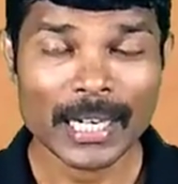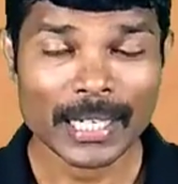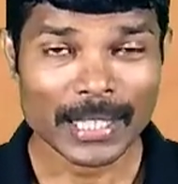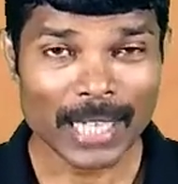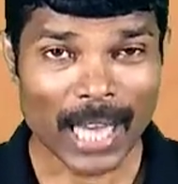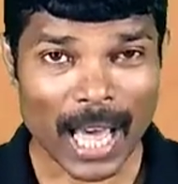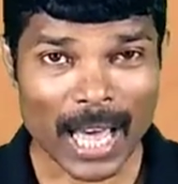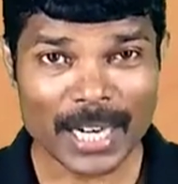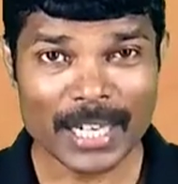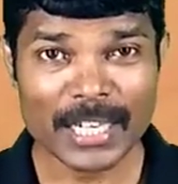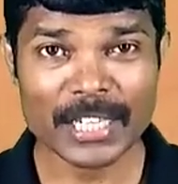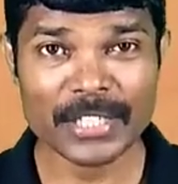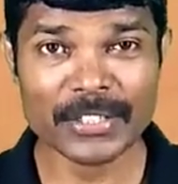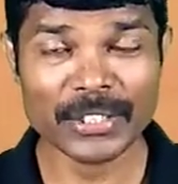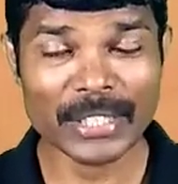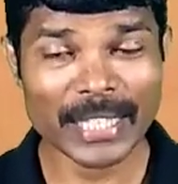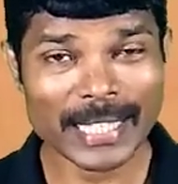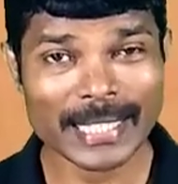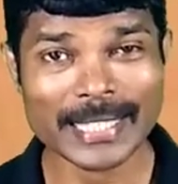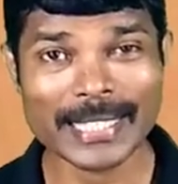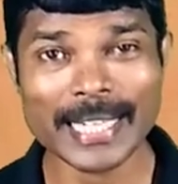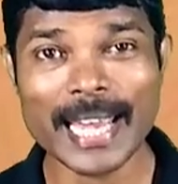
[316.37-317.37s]
tarnish,
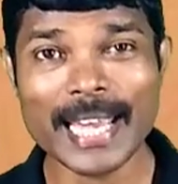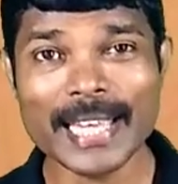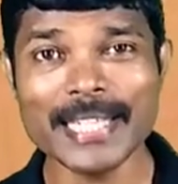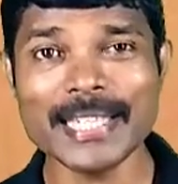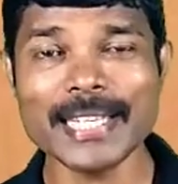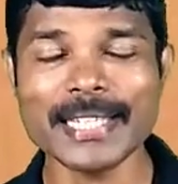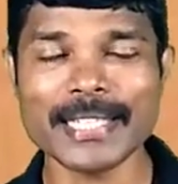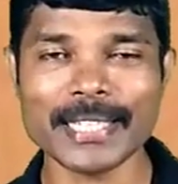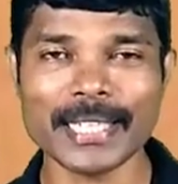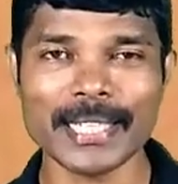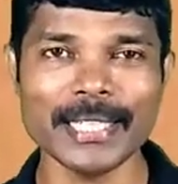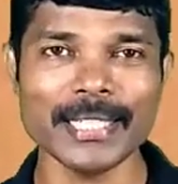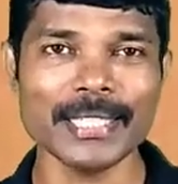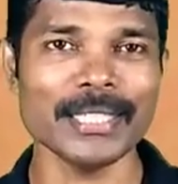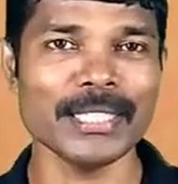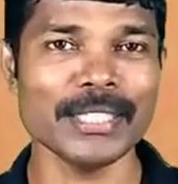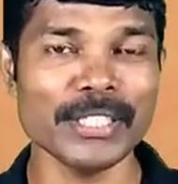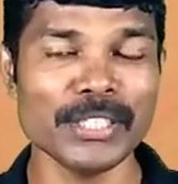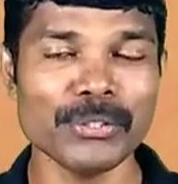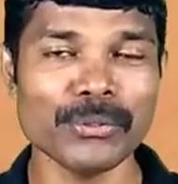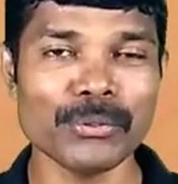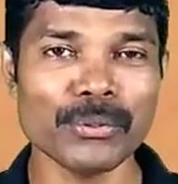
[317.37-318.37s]
they change its color
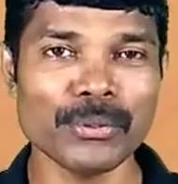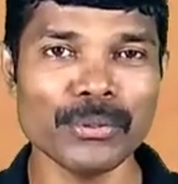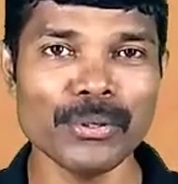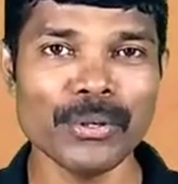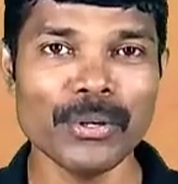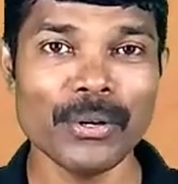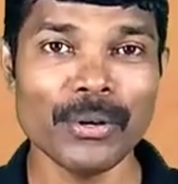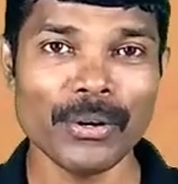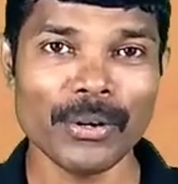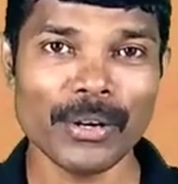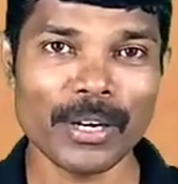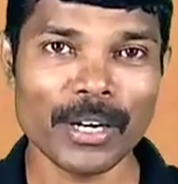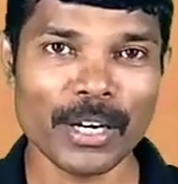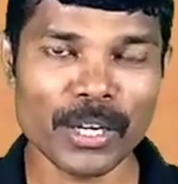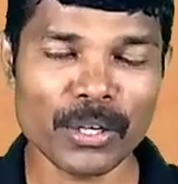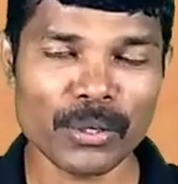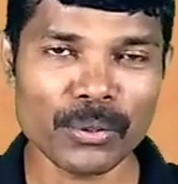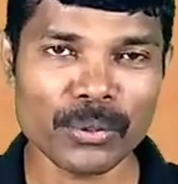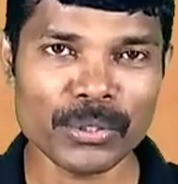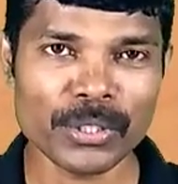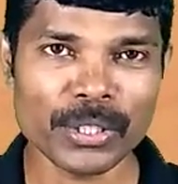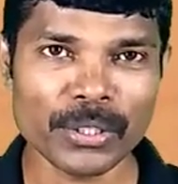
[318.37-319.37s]
due to
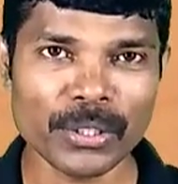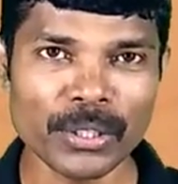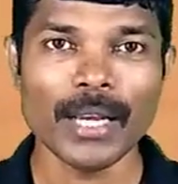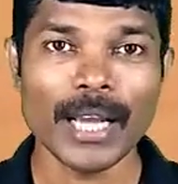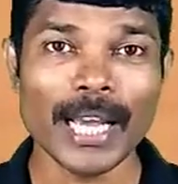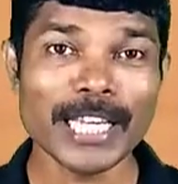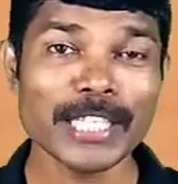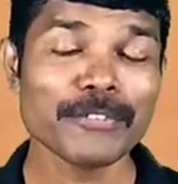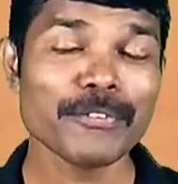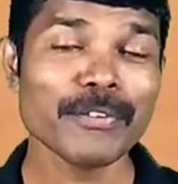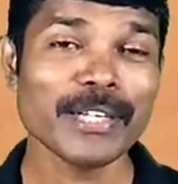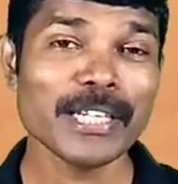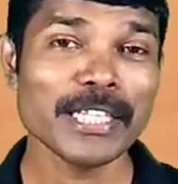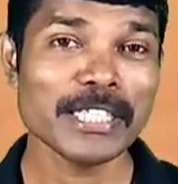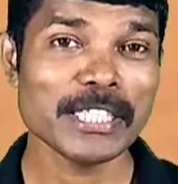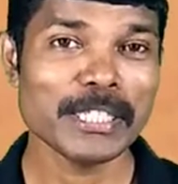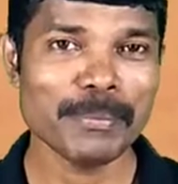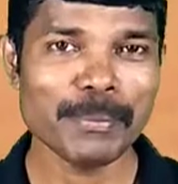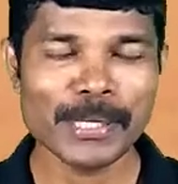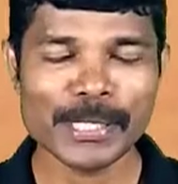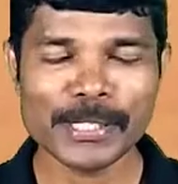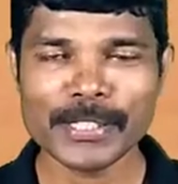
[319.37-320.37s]
corrosion. As far as
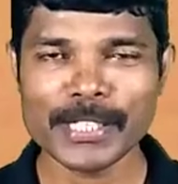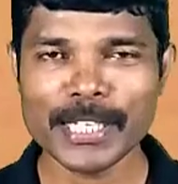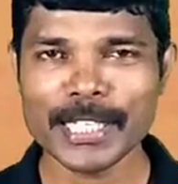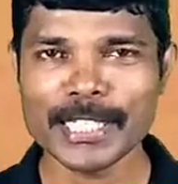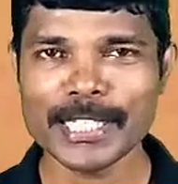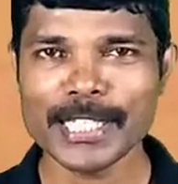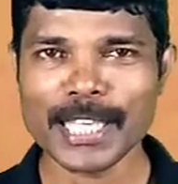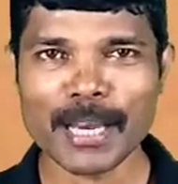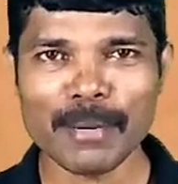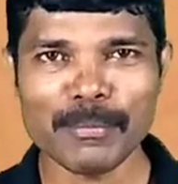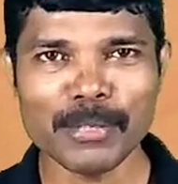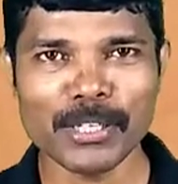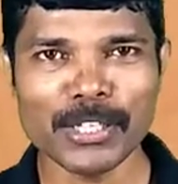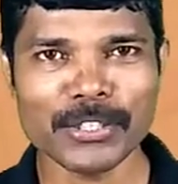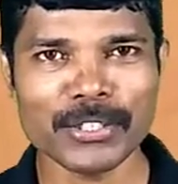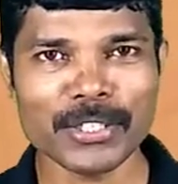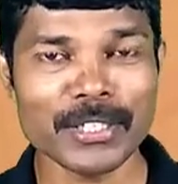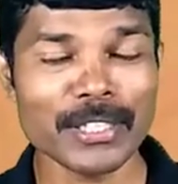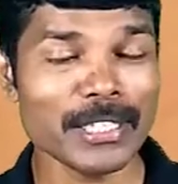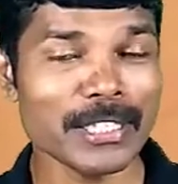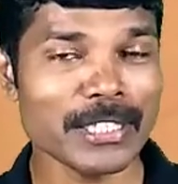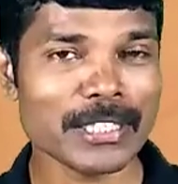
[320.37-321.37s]
CBSE
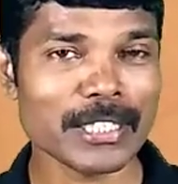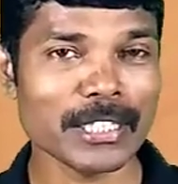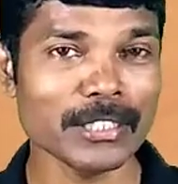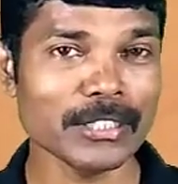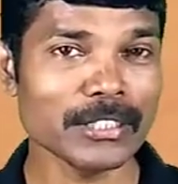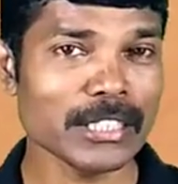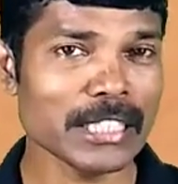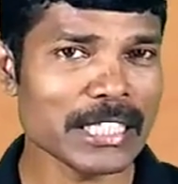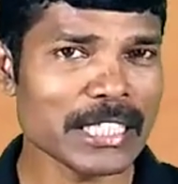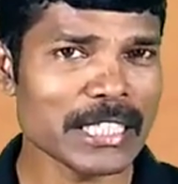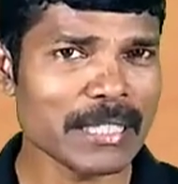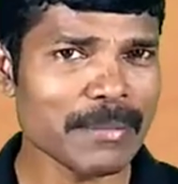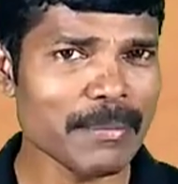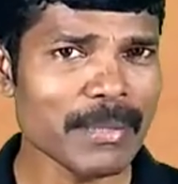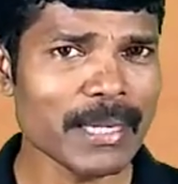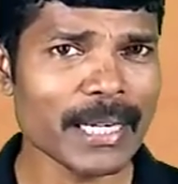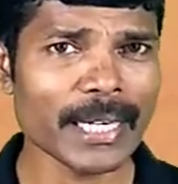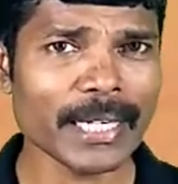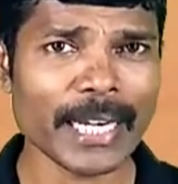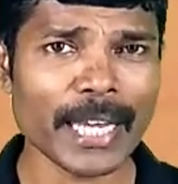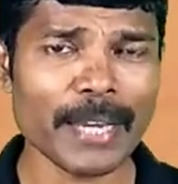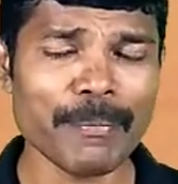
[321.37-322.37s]
examination is concerned,
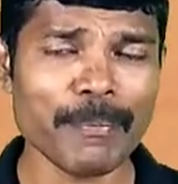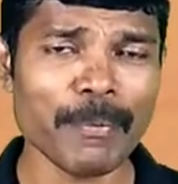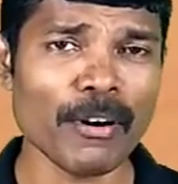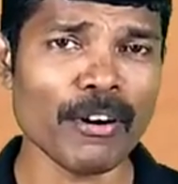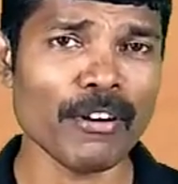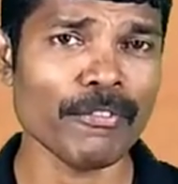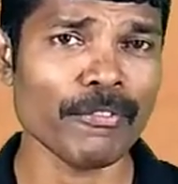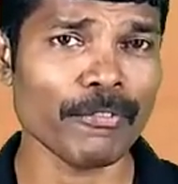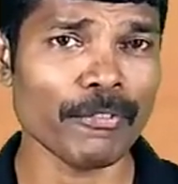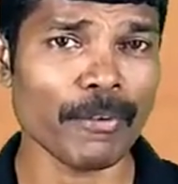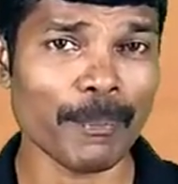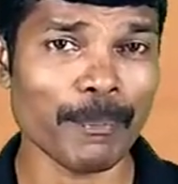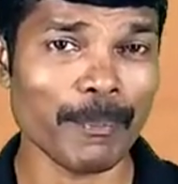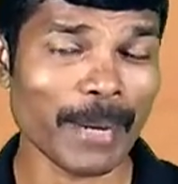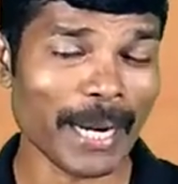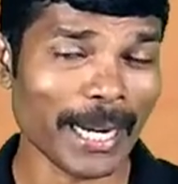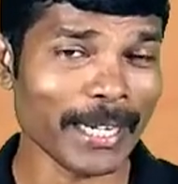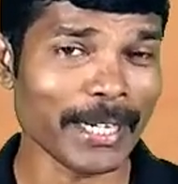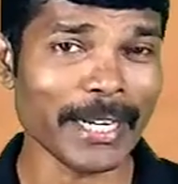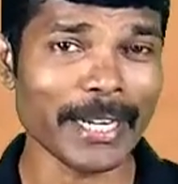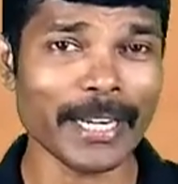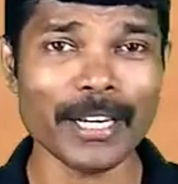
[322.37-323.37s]
similar type of
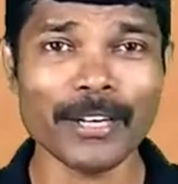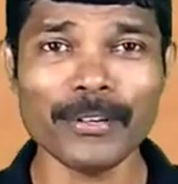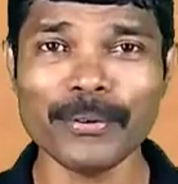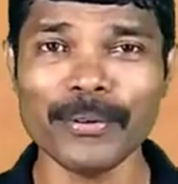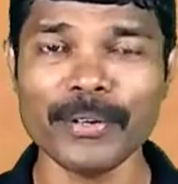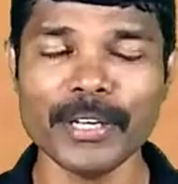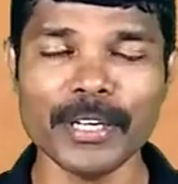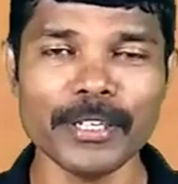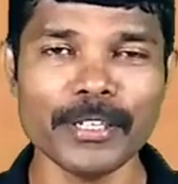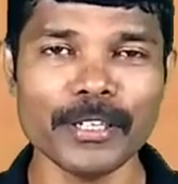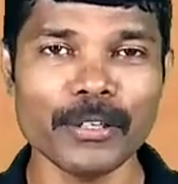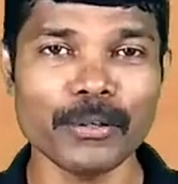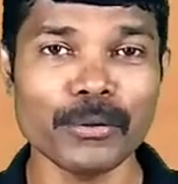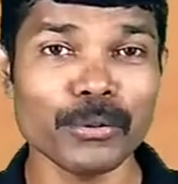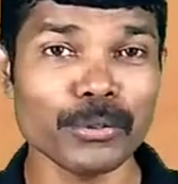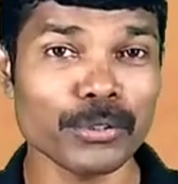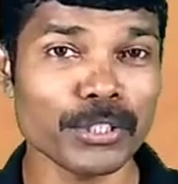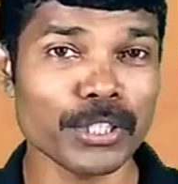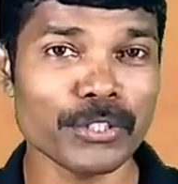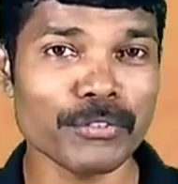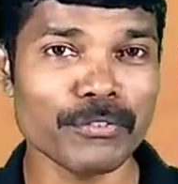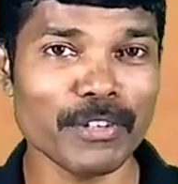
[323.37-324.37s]
practical oriented
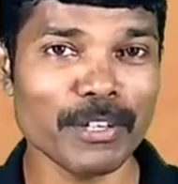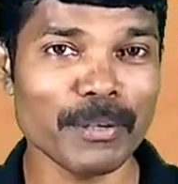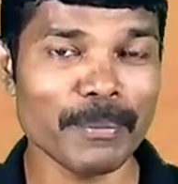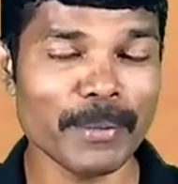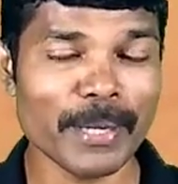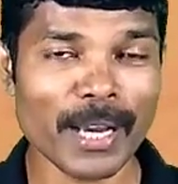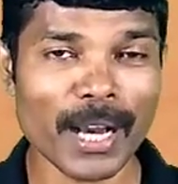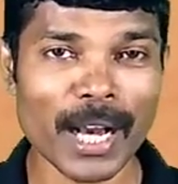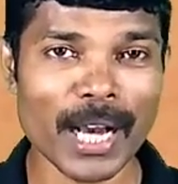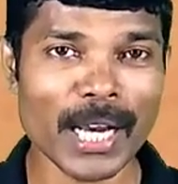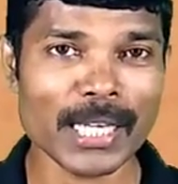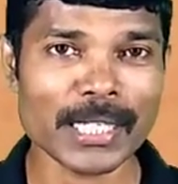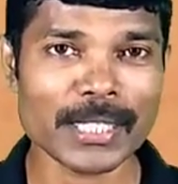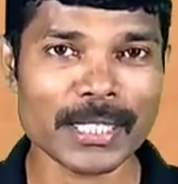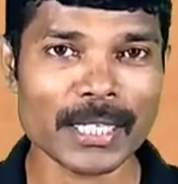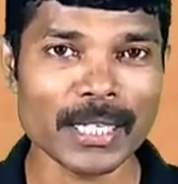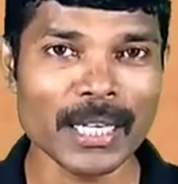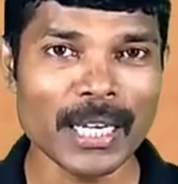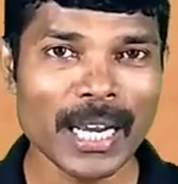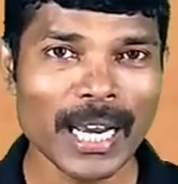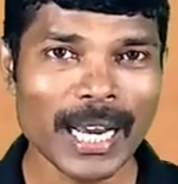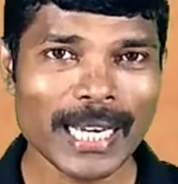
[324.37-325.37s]
questions will be asked.
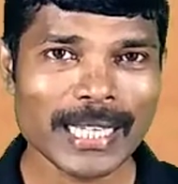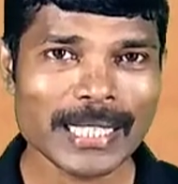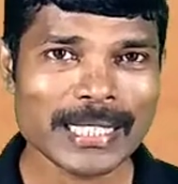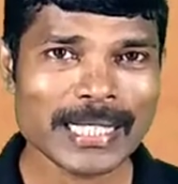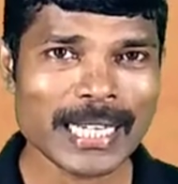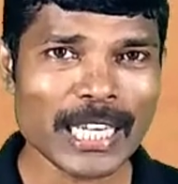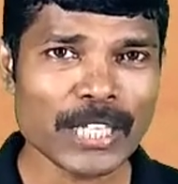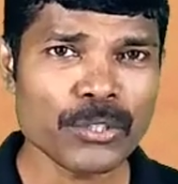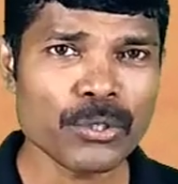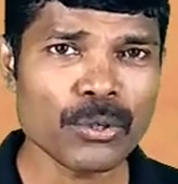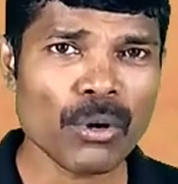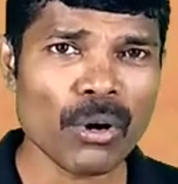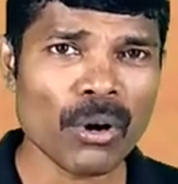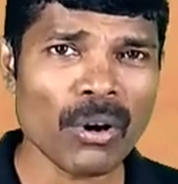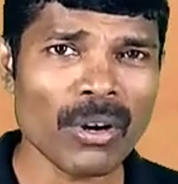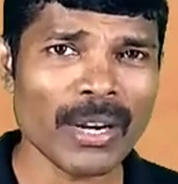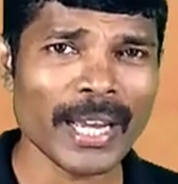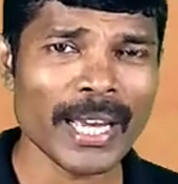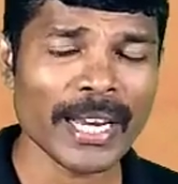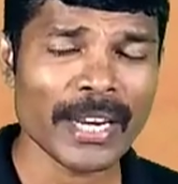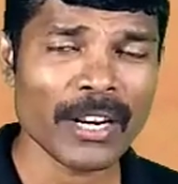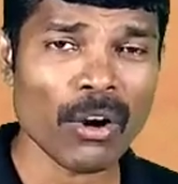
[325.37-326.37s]
A statue or
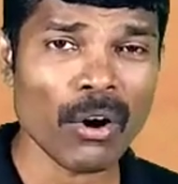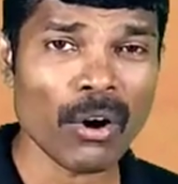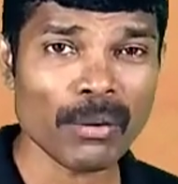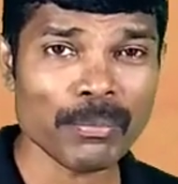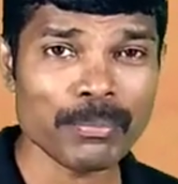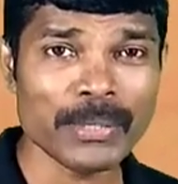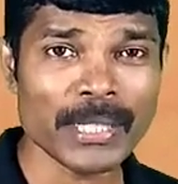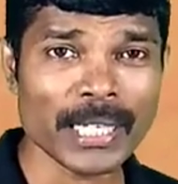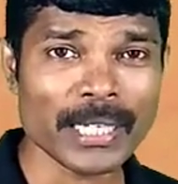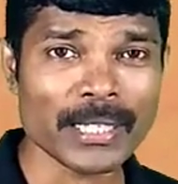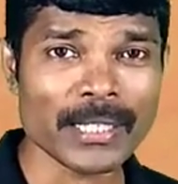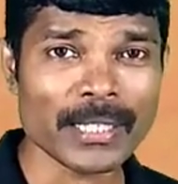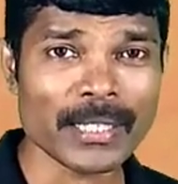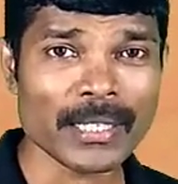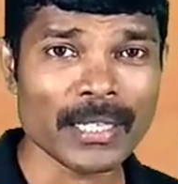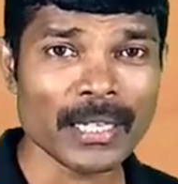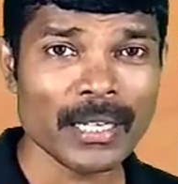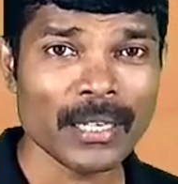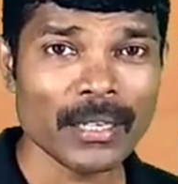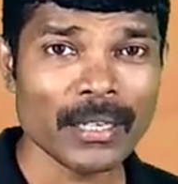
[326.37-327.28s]
an object